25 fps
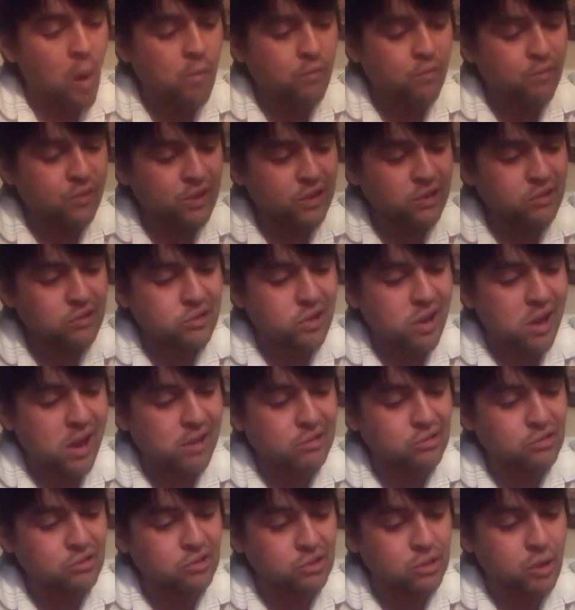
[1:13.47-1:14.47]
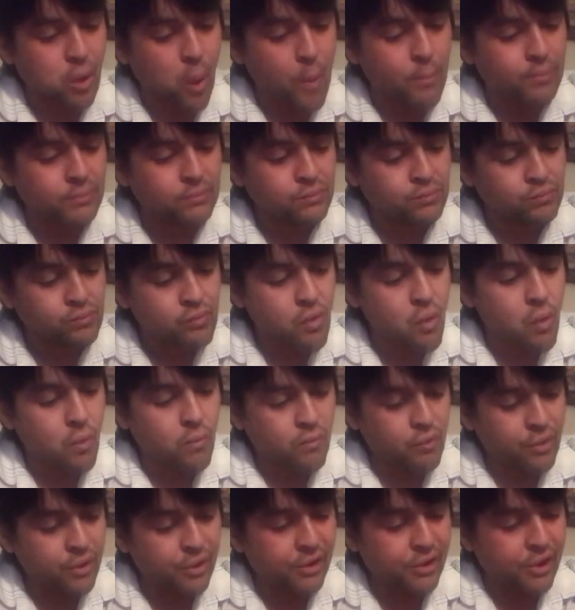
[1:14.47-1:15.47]
Fantastic.
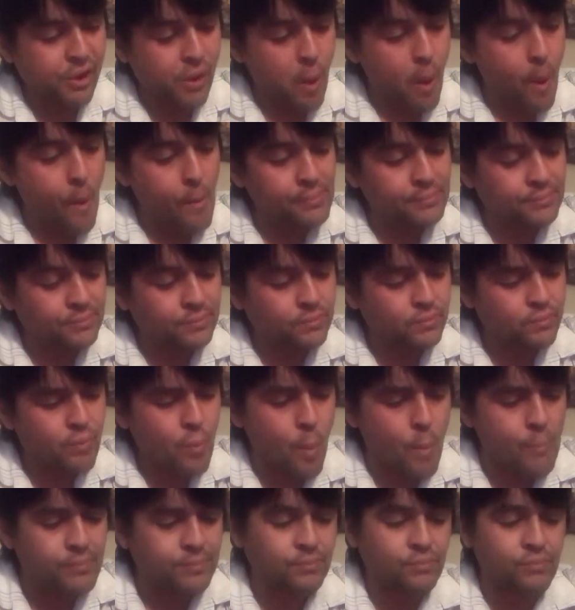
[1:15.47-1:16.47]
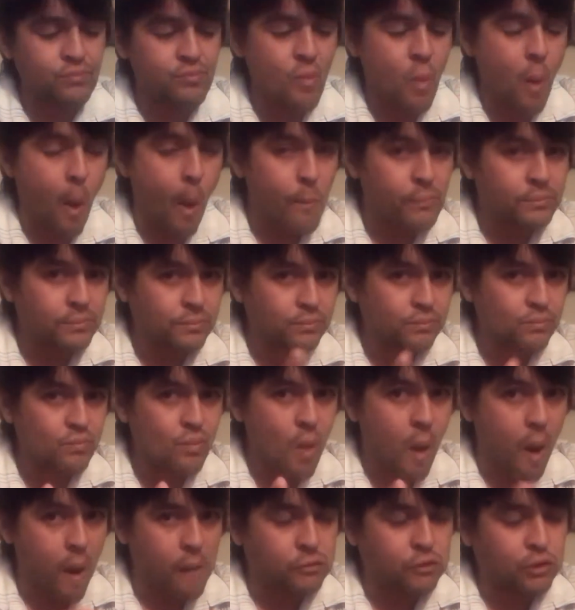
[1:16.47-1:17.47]
Really. Mmm.
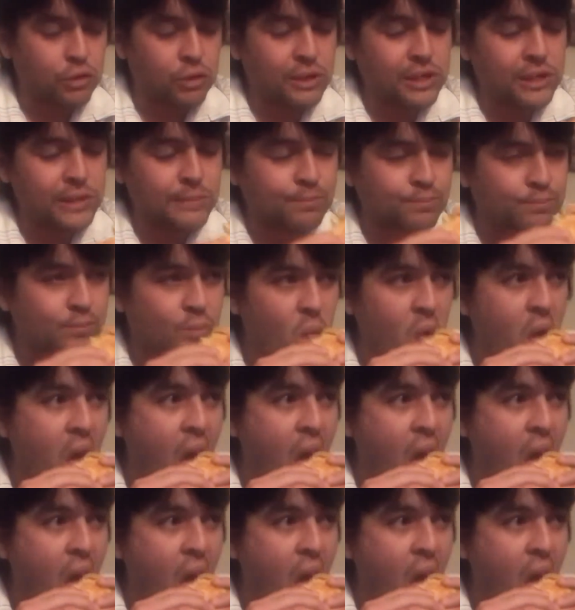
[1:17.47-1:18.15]
Let's go again.